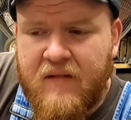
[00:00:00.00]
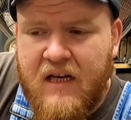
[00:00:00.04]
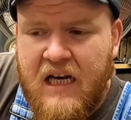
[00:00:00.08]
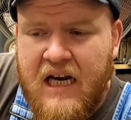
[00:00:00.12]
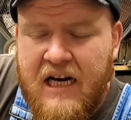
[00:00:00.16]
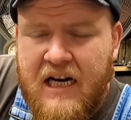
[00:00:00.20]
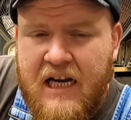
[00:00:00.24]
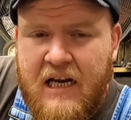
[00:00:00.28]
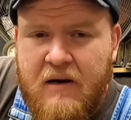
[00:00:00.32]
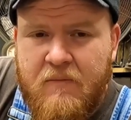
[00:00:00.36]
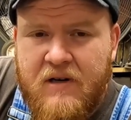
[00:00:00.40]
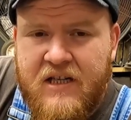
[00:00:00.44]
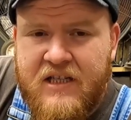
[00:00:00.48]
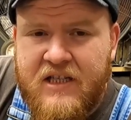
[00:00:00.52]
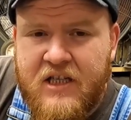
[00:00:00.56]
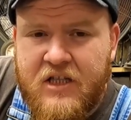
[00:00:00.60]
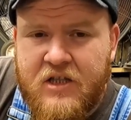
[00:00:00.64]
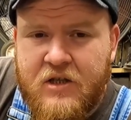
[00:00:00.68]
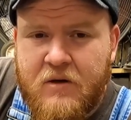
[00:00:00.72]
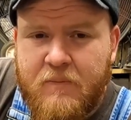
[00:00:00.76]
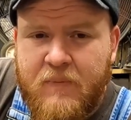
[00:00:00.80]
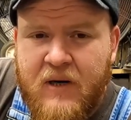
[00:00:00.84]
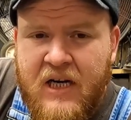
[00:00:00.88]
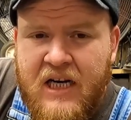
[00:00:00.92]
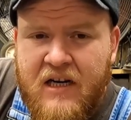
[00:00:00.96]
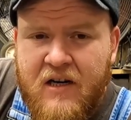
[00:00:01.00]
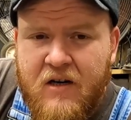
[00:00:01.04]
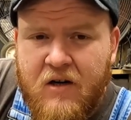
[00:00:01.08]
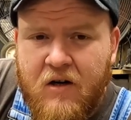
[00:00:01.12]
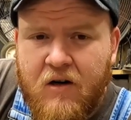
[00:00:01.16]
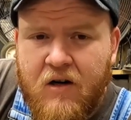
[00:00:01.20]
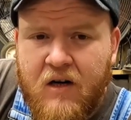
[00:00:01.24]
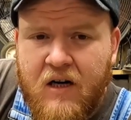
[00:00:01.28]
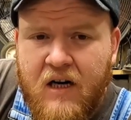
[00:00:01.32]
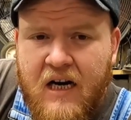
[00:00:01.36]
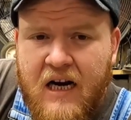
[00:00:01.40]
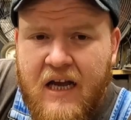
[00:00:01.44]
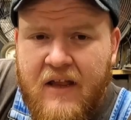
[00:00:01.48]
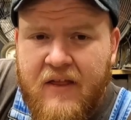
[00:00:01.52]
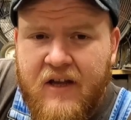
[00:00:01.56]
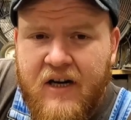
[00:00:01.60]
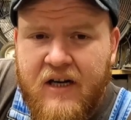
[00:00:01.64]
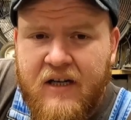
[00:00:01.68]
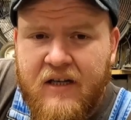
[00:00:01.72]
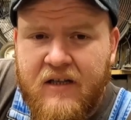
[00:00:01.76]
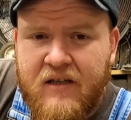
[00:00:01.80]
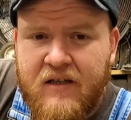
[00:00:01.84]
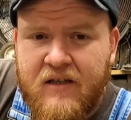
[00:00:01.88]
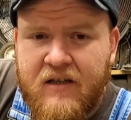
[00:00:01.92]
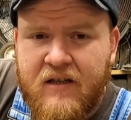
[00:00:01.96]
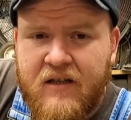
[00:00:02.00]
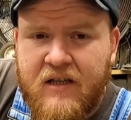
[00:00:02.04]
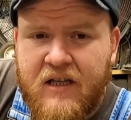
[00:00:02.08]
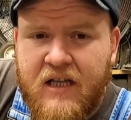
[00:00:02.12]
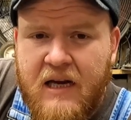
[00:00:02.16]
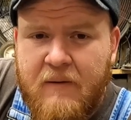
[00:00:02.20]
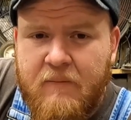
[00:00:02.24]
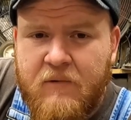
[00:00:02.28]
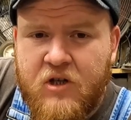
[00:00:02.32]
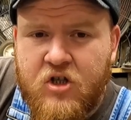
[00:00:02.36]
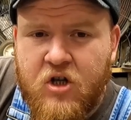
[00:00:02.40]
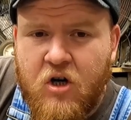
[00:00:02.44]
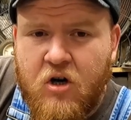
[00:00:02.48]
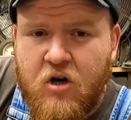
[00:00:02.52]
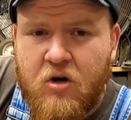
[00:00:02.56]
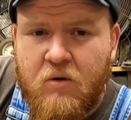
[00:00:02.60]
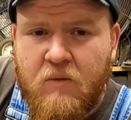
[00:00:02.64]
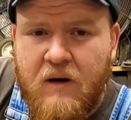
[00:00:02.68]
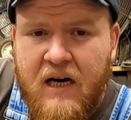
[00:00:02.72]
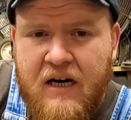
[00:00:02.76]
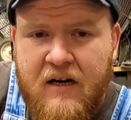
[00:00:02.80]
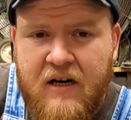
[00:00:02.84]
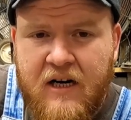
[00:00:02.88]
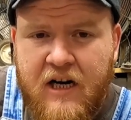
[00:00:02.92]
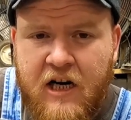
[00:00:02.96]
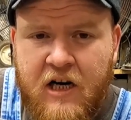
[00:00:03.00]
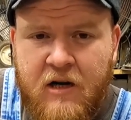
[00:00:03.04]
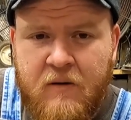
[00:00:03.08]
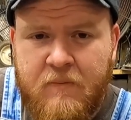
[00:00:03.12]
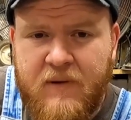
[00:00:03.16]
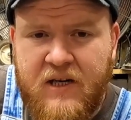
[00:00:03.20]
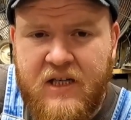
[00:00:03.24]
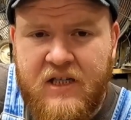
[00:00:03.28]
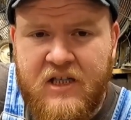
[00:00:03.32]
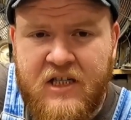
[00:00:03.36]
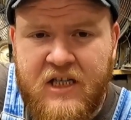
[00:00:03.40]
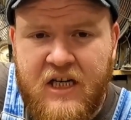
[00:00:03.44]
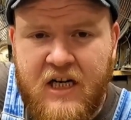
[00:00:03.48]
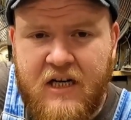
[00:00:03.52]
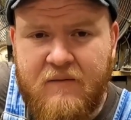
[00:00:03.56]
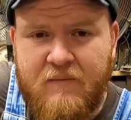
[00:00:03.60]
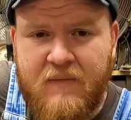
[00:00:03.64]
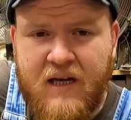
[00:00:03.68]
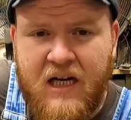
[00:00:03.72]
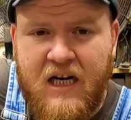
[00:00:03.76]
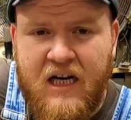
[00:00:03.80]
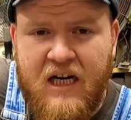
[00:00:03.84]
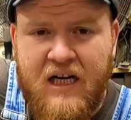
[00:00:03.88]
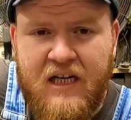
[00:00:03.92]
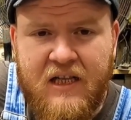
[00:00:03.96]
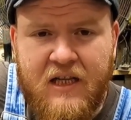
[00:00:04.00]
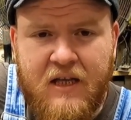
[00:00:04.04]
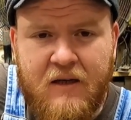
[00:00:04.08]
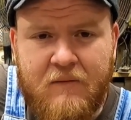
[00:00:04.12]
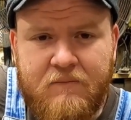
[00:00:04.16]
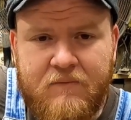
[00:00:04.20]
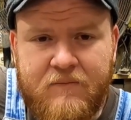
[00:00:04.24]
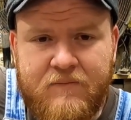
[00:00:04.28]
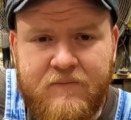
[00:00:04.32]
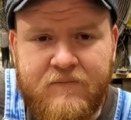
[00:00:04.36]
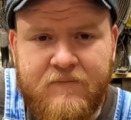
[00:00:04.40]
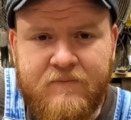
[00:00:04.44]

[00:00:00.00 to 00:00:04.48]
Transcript: and he would disappear, and then they would turn around and he'd be sitting behind them,